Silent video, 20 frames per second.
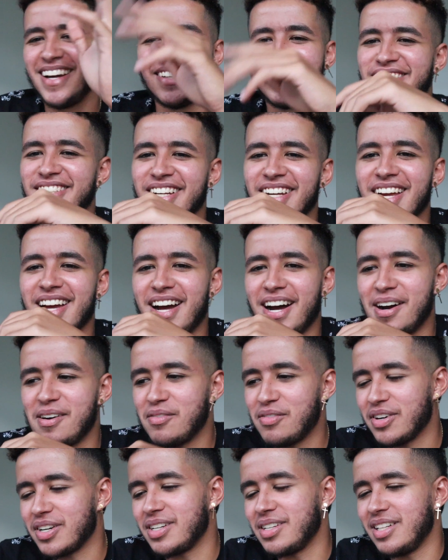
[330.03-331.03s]
Alright, sorry.
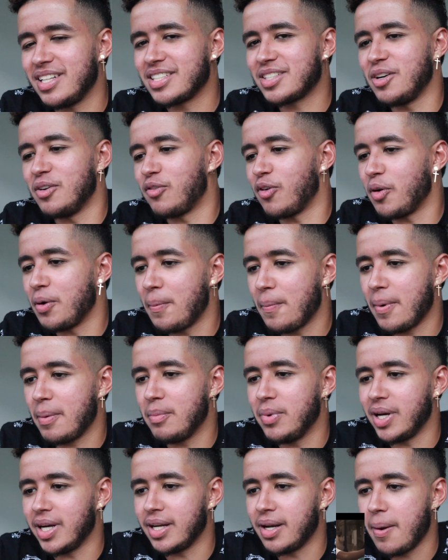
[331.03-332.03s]
I'm fucking. Let's go for it. I'm
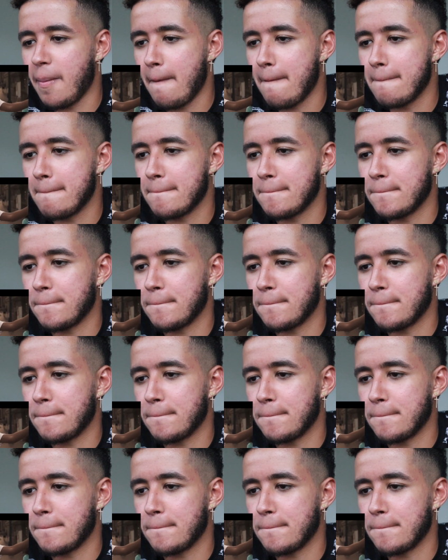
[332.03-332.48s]
bugging.